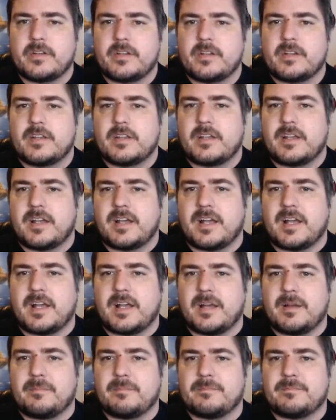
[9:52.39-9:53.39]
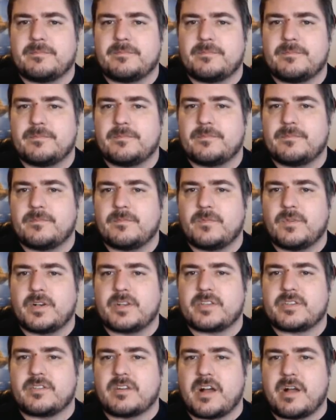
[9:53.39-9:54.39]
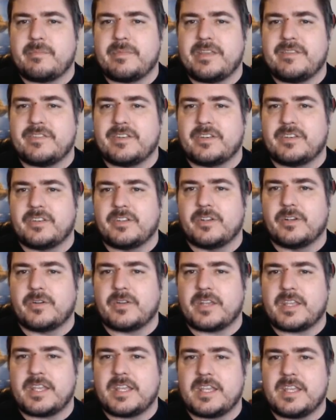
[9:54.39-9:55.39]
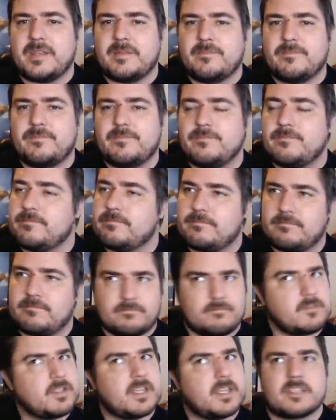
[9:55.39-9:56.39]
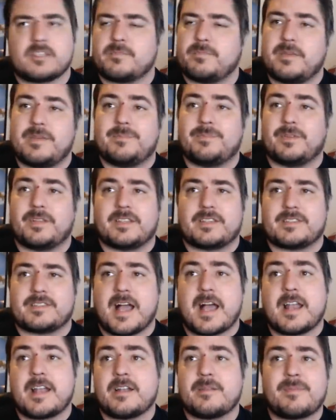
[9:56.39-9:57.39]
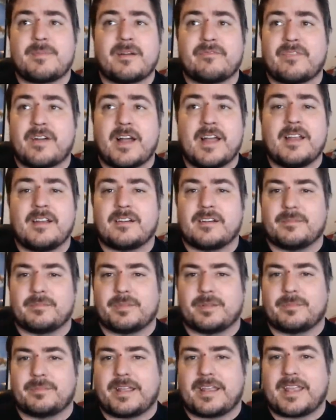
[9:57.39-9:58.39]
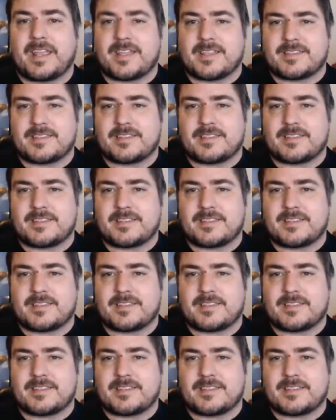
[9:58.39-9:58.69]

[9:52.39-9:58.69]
what does Chrom even do? He gets people excited about Fire Emblem, I guess.